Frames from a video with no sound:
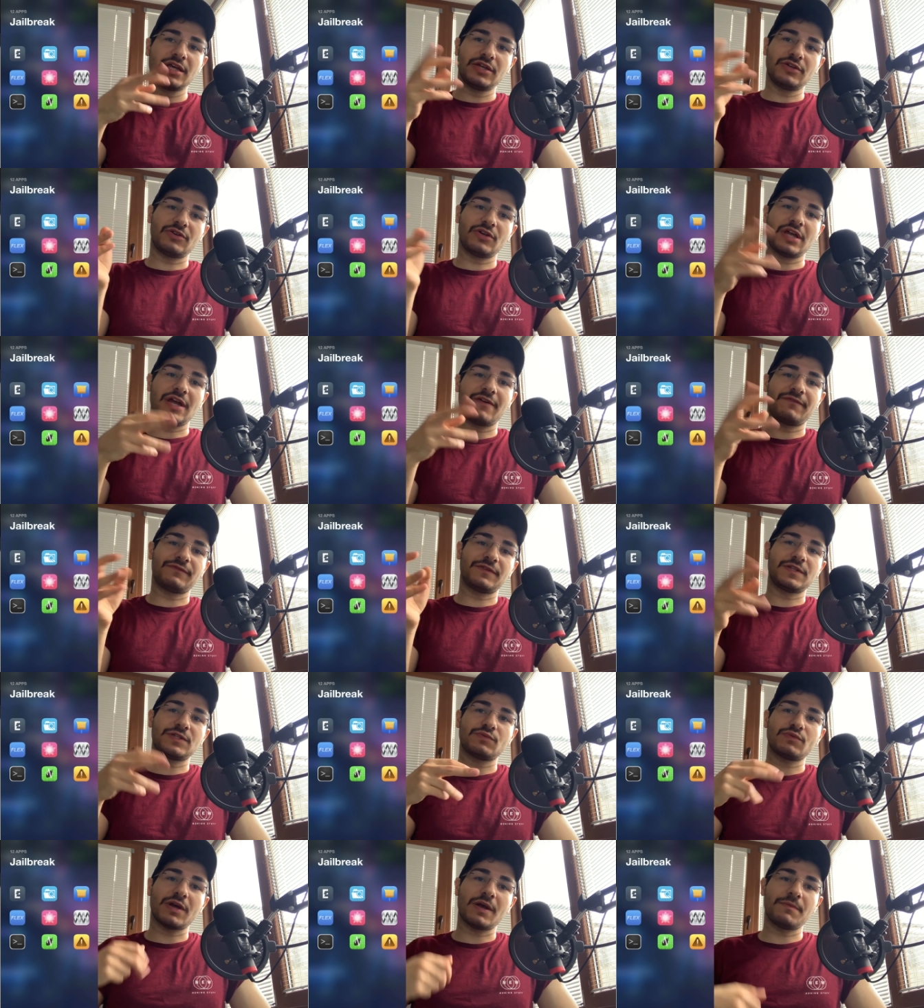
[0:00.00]
you know, you have
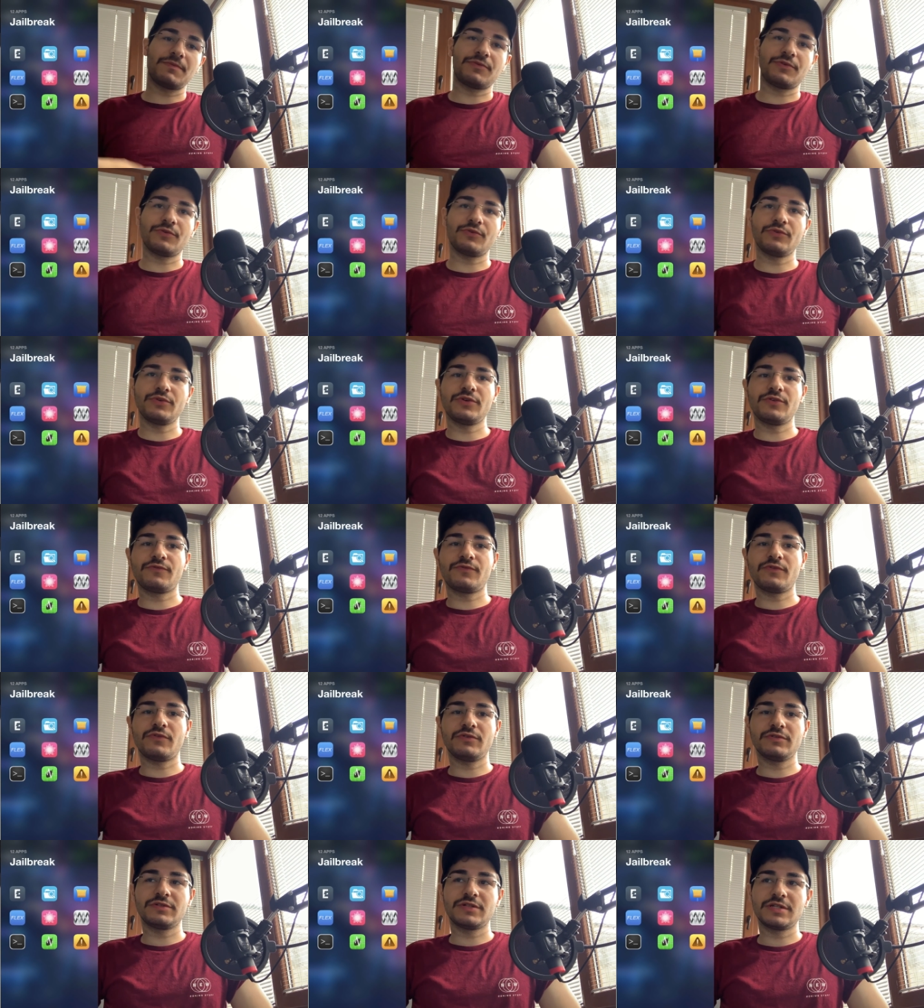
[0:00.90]
to swipe through your
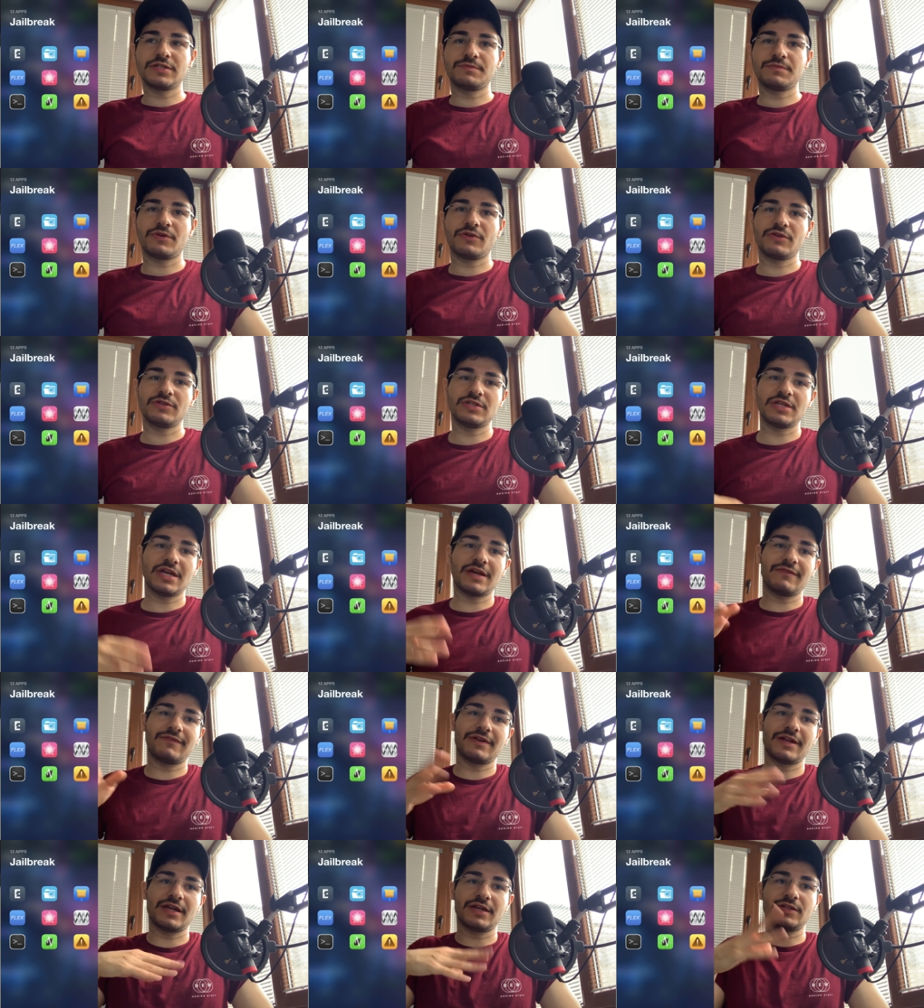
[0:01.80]
folders because you
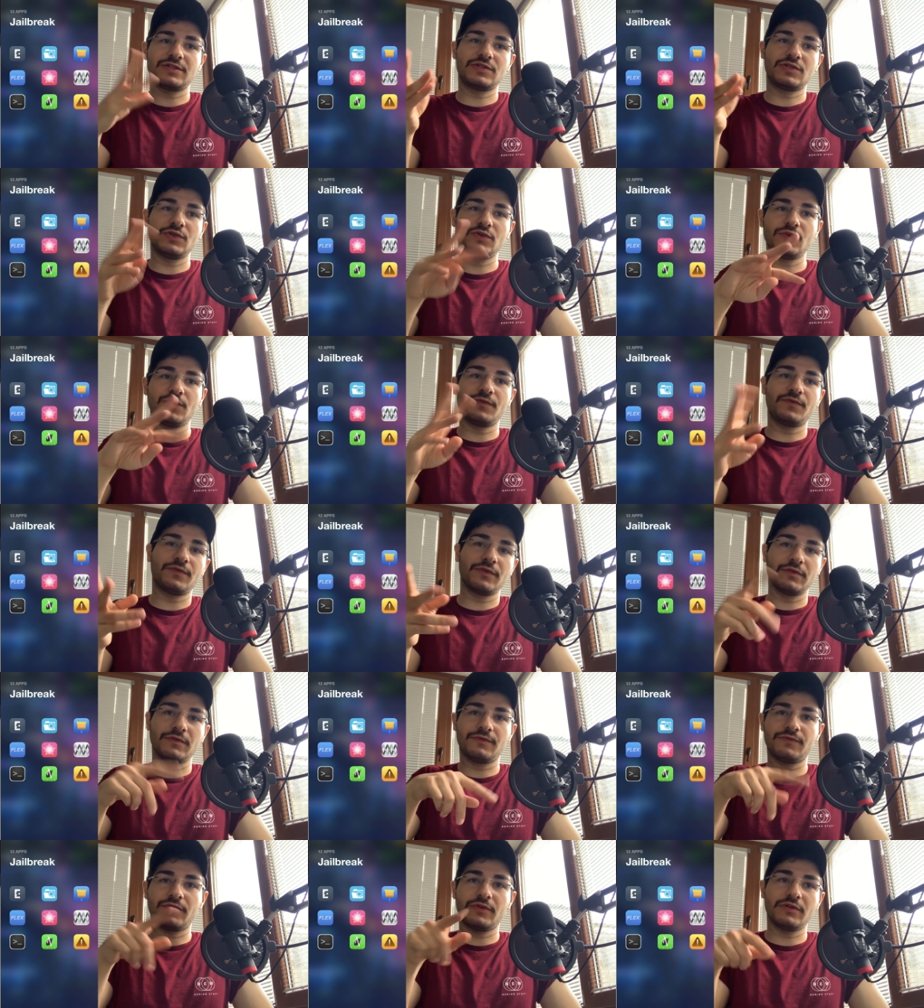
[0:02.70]
have like two
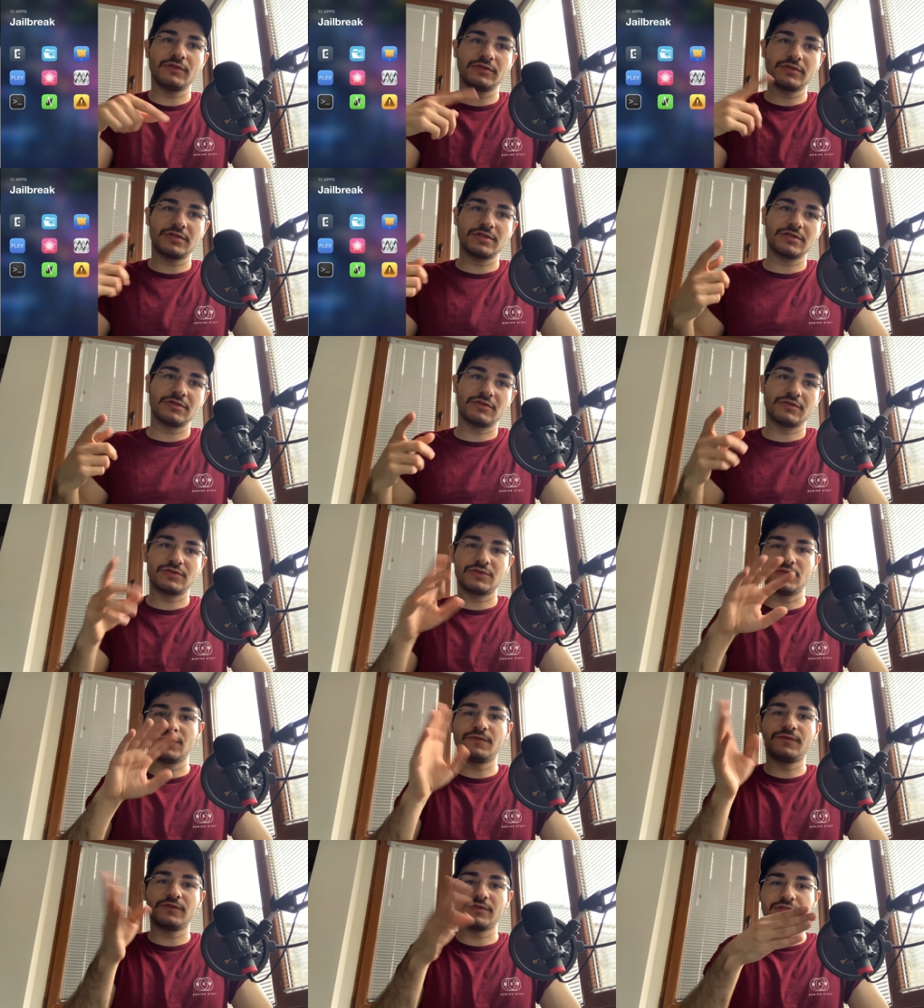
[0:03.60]
full folders or
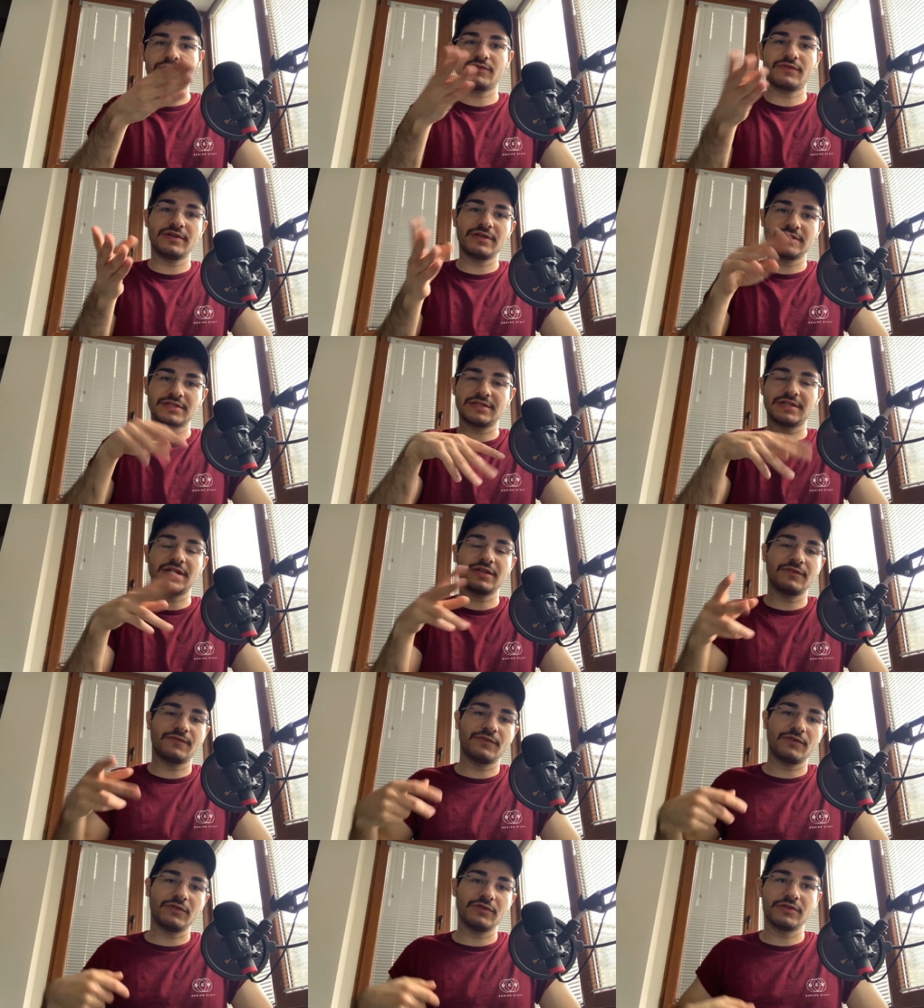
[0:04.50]
two full screens inside
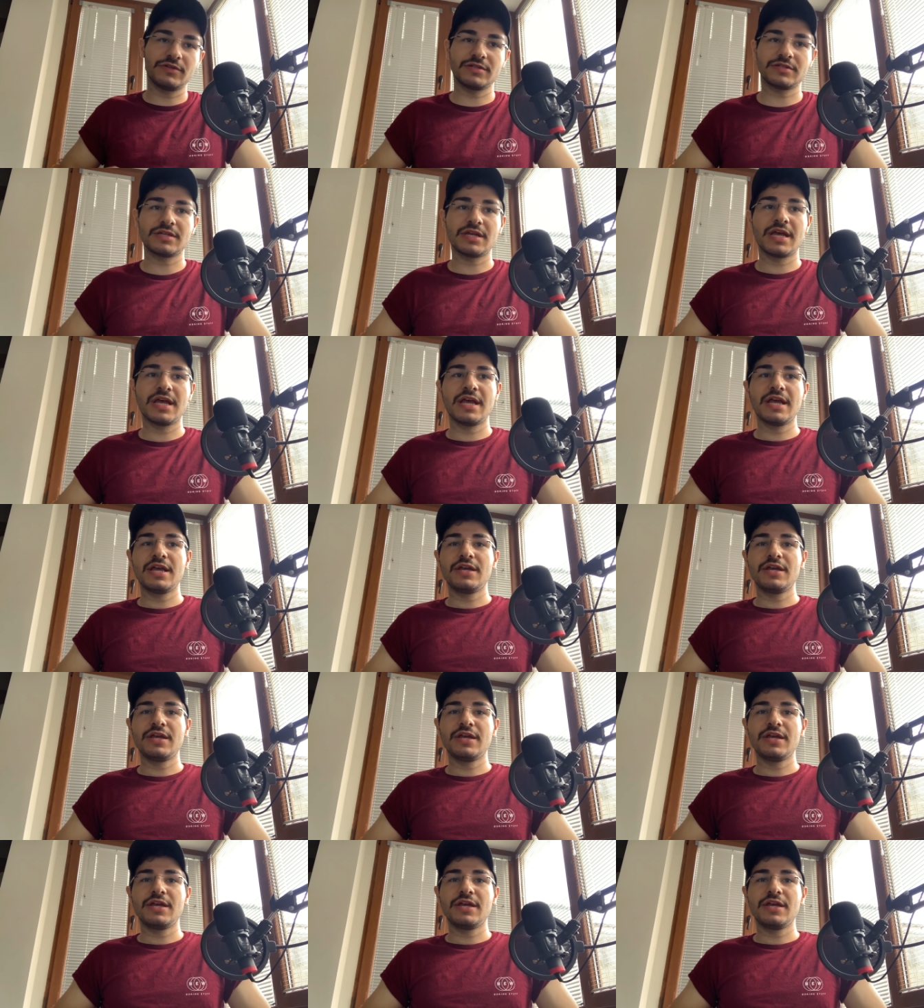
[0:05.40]
your folders,